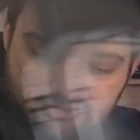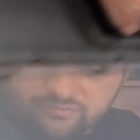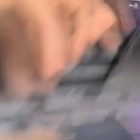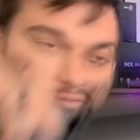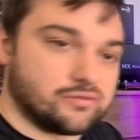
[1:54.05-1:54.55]

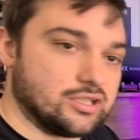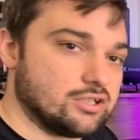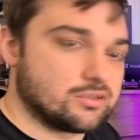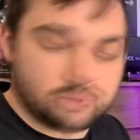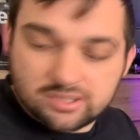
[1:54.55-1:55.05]
if you have anything you
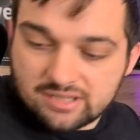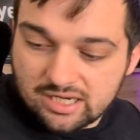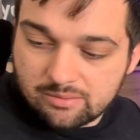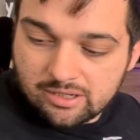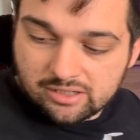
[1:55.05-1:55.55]
just want to
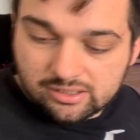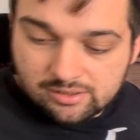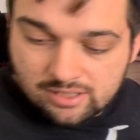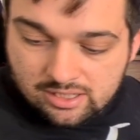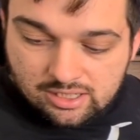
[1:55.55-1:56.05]
say about it.
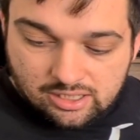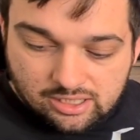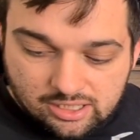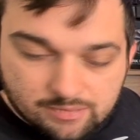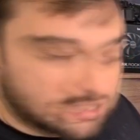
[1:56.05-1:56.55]

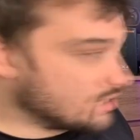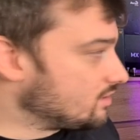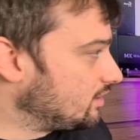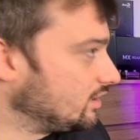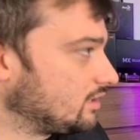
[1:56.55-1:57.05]
As you can
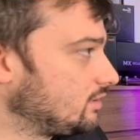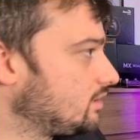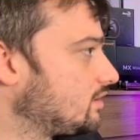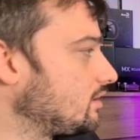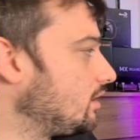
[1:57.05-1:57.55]
see, the
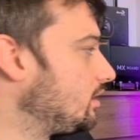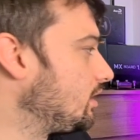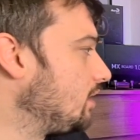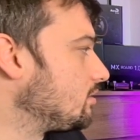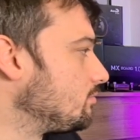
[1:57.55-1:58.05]
side of the
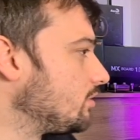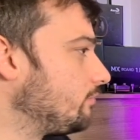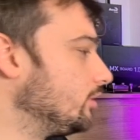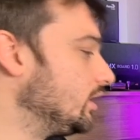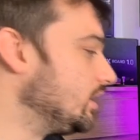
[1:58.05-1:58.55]
case comes off
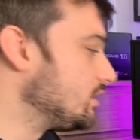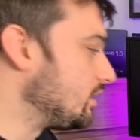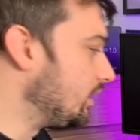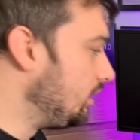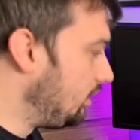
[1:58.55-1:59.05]
really
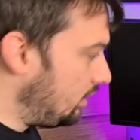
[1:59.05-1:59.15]
easily.